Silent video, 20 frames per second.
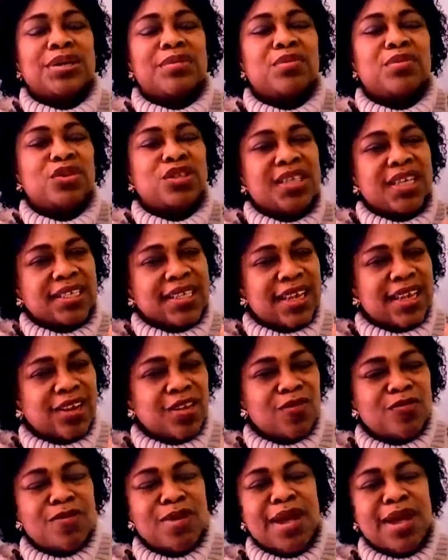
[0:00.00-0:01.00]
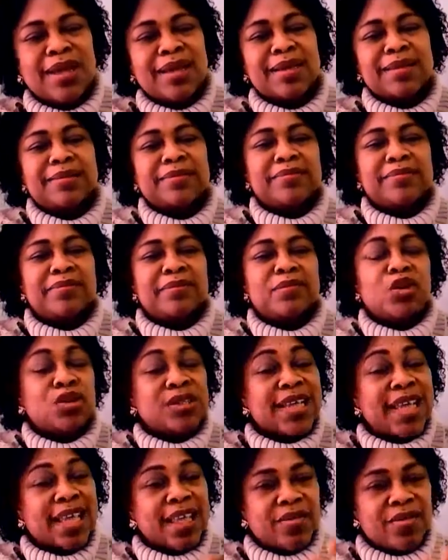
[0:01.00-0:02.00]
But yet I love man
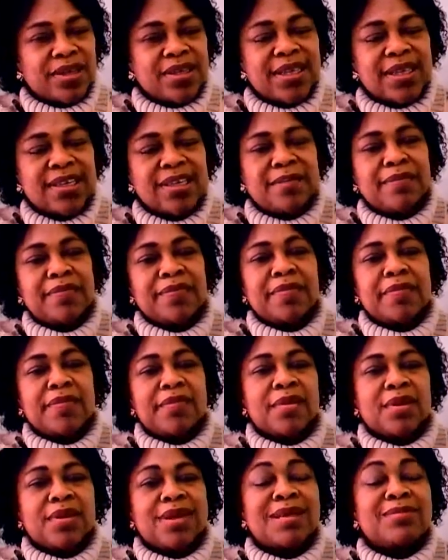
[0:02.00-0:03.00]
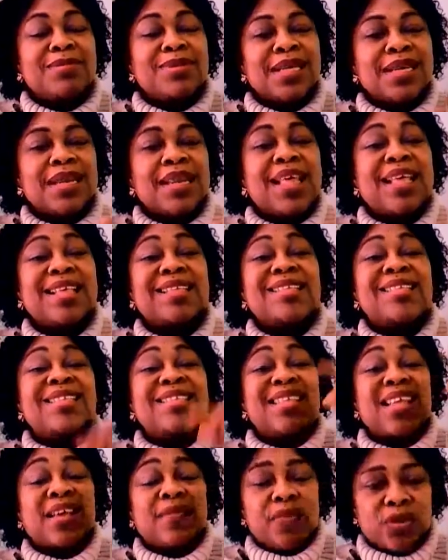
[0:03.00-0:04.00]
because I created him and sending a
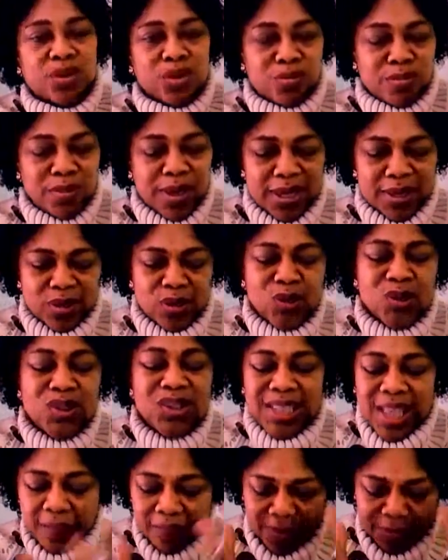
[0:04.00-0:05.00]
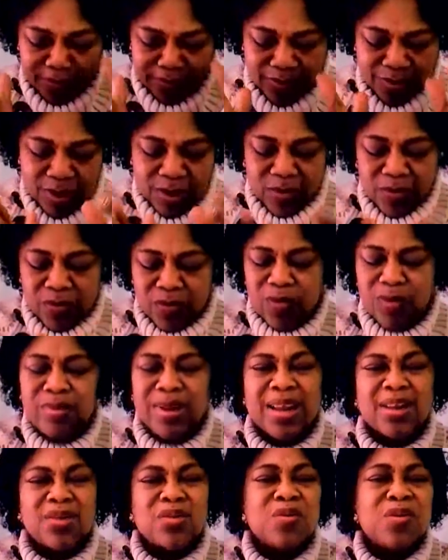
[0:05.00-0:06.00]
savior to man to save him
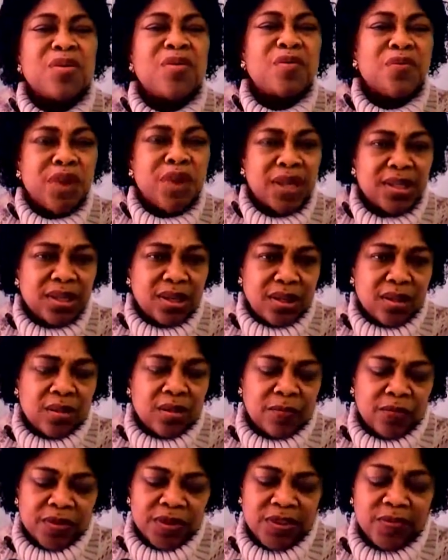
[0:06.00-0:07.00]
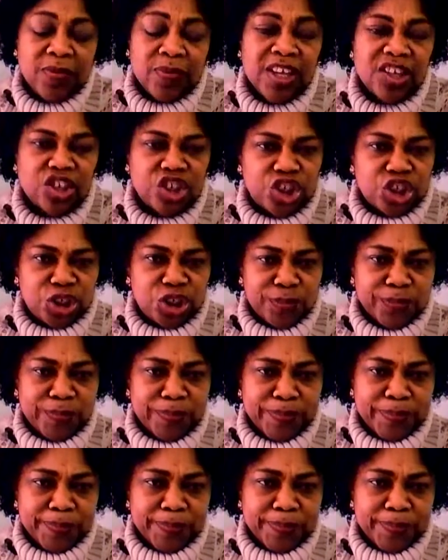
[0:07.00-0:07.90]
from that frailty of his flesh.